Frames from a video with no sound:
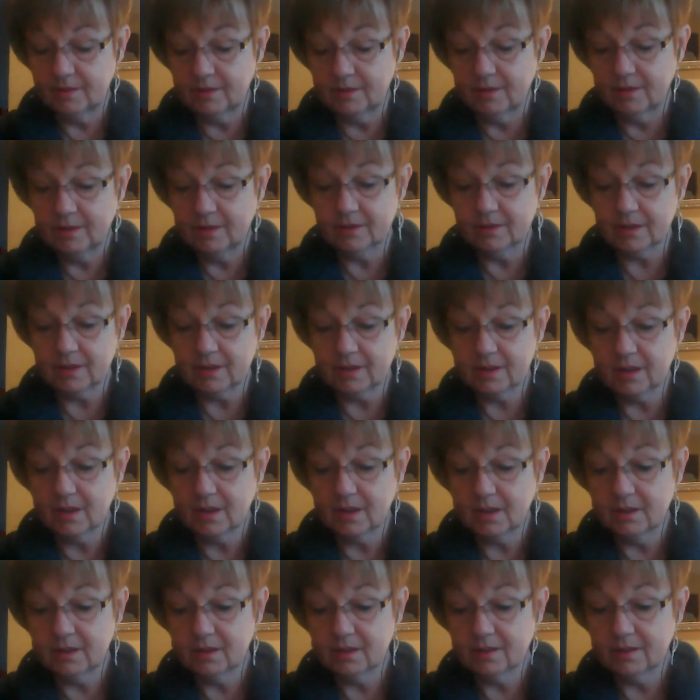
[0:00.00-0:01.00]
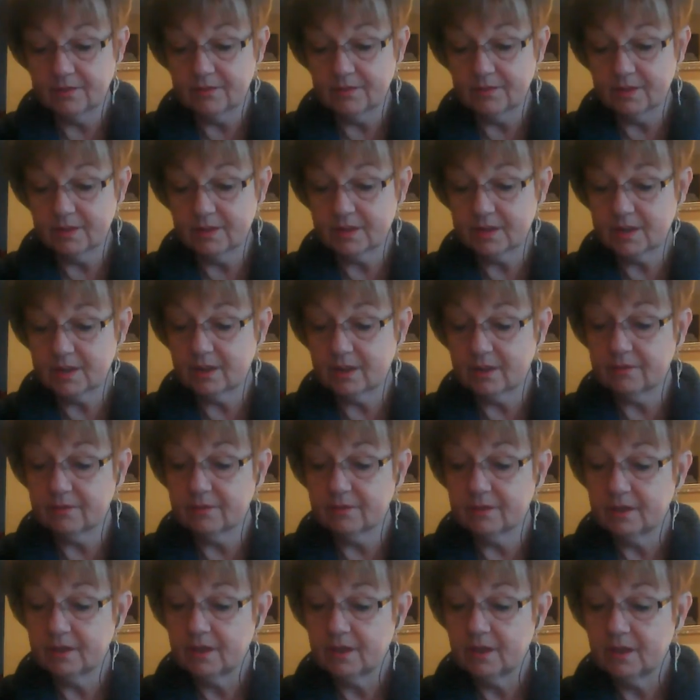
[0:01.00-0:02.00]
There's a ton of different stuff.
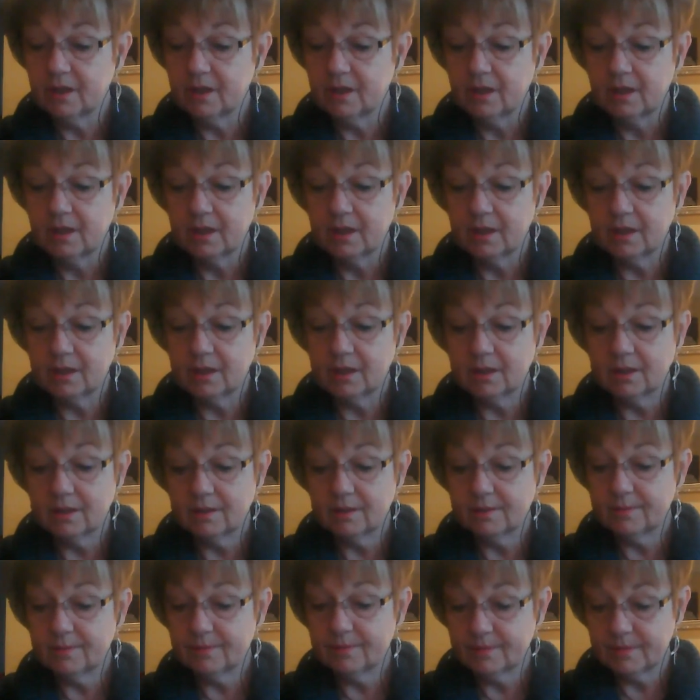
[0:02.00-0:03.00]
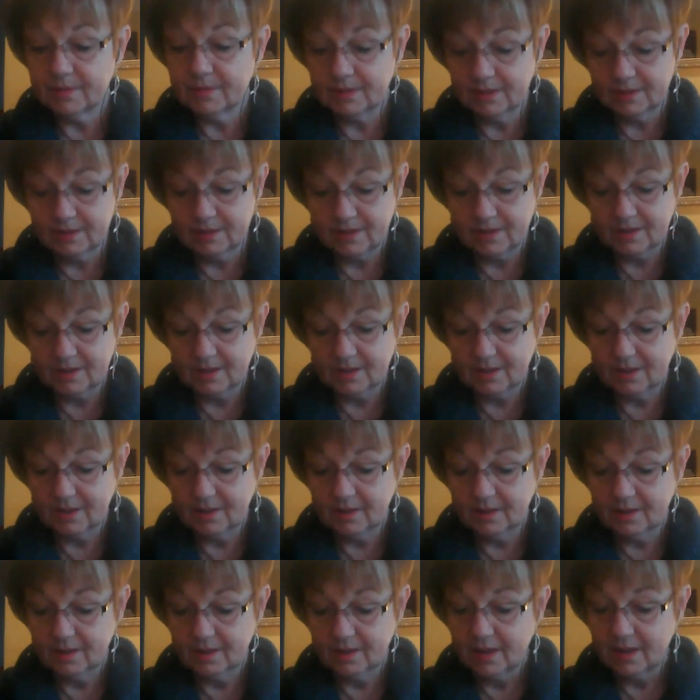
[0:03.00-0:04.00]
Let's see.
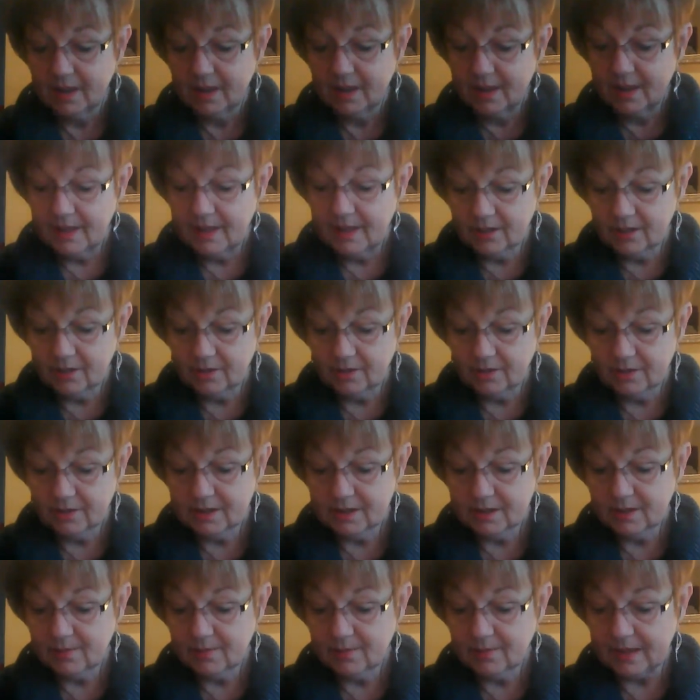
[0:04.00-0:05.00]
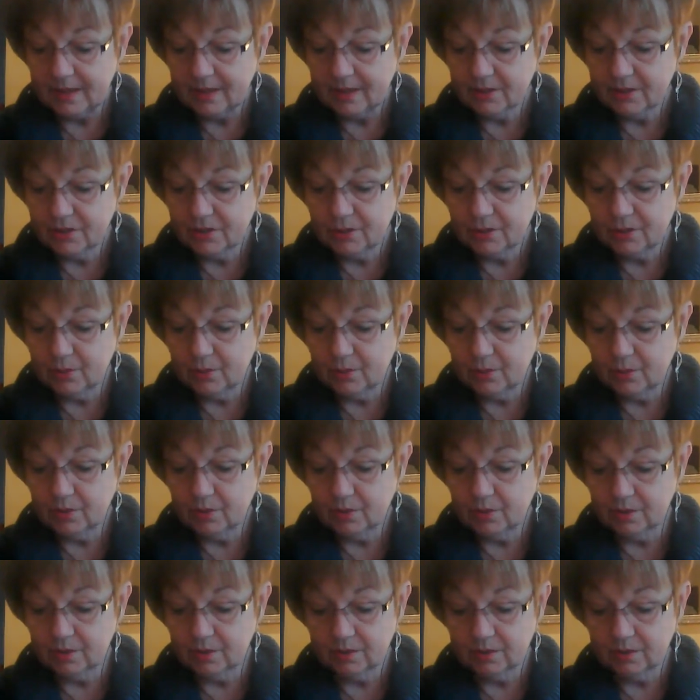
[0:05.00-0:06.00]
He told us about a tool.